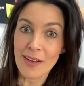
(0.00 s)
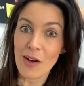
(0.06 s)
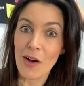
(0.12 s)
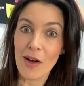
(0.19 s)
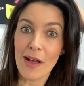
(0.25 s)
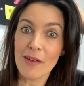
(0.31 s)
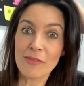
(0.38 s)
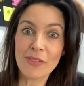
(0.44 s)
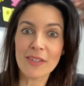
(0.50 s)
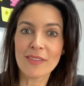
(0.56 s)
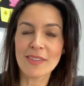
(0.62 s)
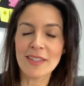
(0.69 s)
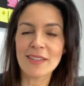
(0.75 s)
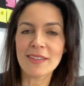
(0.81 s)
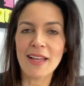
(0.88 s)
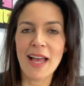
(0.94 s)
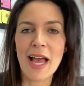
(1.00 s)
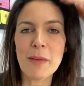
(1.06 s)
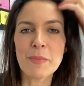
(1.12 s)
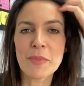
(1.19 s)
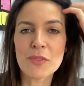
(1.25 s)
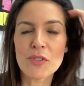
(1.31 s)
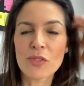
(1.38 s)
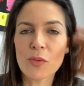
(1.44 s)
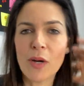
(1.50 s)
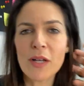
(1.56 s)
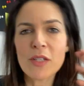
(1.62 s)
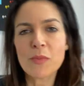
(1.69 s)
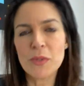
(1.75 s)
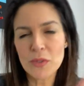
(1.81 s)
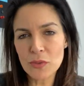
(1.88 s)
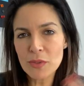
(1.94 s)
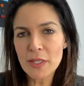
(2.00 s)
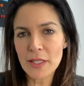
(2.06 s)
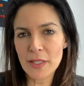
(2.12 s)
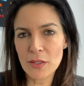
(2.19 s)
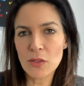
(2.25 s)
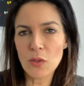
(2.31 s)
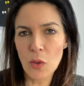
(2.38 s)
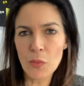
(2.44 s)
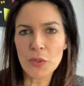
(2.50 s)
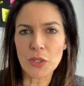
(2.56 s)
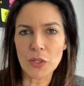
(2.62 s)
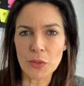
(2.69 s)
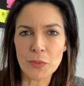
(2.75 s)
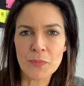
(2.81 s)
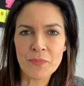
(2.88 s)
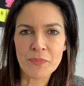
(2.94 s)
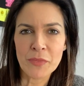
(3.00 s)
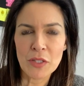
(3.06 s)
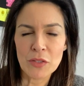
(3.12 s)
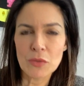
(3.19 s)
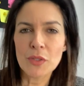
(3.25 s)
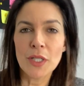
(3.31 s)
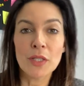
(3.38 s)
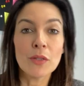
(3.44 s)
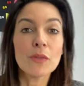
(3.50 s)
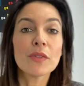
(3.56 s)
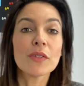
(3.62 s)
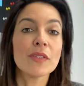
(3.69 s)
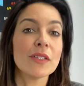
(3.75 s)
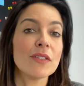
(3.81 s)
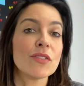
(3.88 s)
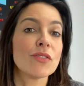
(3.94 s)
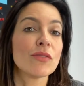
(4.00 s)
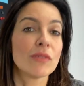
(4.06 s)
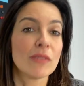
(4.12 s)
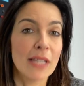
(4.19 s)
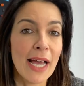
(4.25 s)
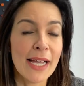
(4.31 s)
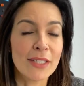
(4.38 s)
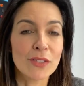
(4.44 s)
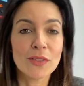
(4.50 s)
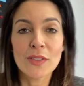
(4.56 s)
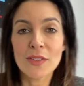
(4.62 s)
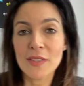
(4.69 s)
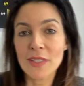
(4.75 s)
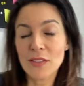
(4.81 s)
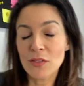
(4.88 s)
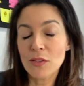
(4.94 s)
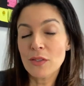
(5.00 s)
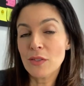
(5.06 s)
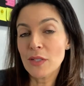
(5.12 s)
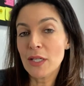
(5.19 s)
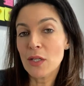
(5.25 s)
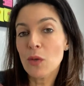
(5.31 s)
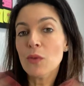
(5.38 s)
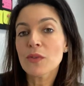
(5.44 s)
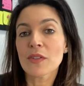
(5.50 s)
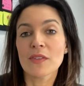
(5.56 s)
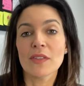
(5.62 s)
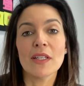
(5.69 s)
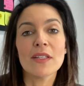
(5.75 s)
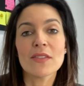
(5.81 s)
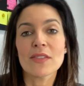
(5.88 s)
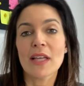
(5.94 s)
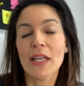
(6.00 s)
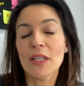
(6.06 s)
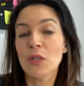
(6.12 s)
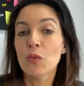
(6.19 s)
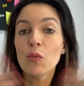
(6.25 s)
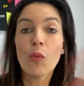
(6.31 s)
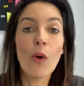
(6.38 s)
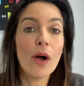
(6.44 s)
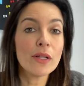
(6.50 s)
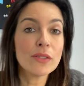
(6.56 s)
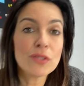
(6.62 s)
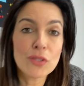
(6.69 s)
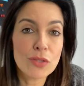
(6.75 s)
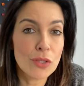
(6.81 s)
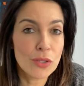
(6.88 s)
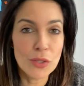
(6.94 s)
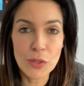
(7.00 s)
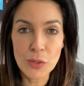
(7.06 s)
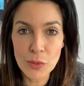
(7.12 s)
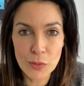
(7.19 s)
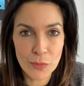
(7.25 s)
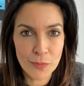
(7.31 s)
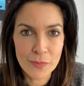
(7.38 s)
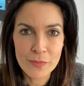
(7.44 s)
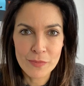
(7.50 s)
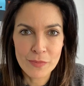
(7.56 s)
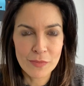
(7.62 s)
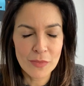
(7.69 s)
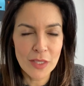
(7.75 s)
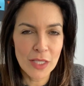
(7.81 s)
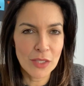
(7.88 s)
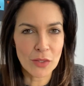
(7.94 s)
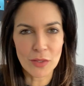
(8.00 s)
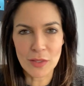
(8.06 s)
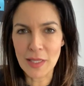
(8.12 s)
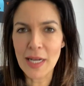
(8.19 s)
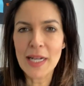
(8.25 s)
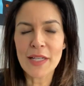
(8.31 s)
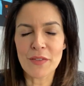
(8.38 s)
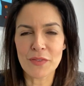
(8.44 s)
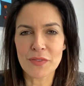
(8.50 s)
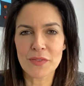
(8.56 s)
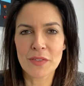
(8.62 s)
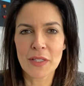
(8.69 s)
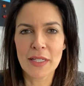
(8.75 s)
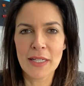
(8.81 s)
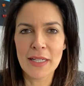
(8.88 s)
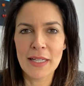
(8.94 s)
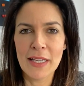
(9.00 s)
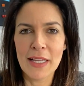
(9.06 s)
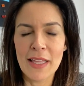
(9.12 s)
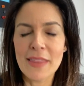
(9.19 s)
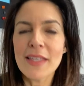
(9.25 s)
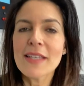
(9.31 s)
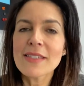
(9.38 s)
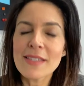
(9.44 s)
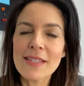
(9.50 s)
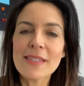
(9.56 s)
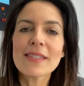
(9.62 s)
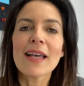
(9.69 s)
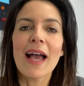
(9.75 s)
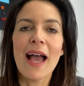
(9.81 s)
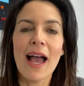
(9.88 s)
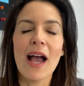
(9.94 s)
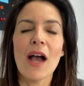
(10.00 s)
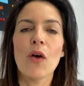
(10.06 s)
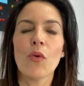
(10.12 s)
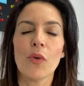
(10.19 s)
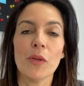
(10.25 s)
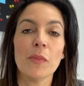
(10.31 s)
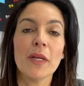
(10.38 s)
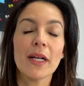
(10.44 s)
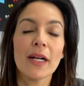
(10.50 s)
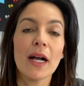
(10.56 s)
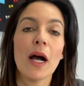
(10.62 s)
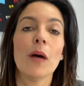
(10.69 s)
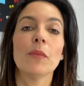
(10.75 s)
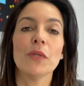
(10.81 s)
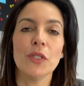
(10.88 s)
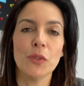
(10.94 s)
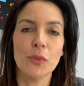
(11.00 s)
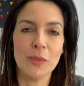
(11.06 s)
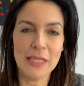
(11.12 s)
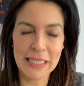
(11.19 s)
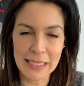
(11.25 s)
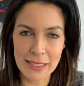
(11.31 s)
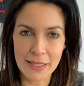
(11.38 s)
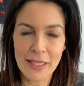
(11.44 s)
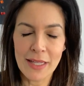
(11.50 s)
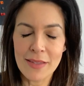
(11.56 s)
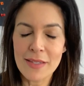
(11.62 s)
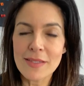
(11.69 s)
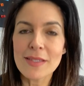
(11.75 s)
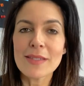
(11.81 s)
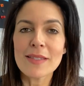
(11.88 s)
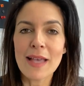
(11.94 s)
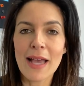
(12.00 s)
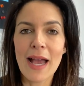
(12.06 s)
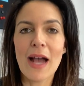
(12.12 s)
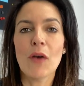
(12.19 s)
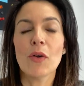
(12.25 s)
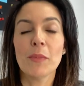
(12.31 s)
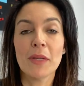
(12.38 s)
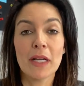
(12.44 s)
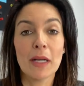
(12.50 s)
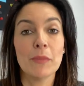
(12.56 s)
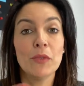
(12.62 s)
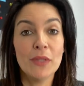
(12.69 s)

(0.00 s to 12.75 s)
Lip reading: everything that happens to us, but do they know you? Do they know the things you like? Do they know the things that you want to do in your life? This is how we become unique. This is how we become